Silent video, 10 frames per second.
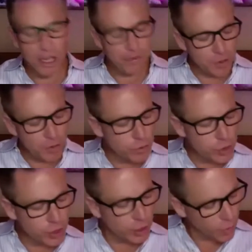If you
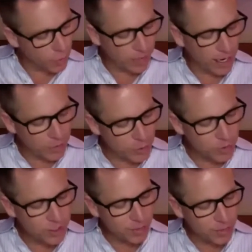don't share core
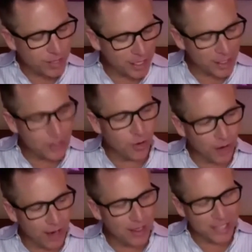values with someone
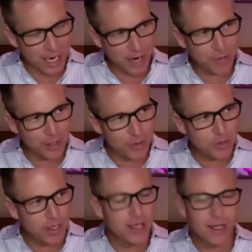that's hiring
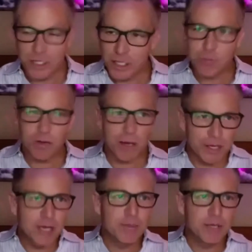you, there's probably
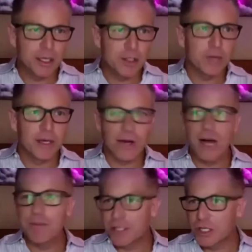going to be a little bit of
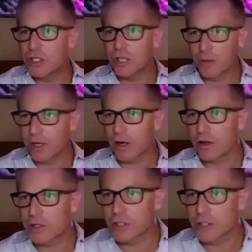opposition in regards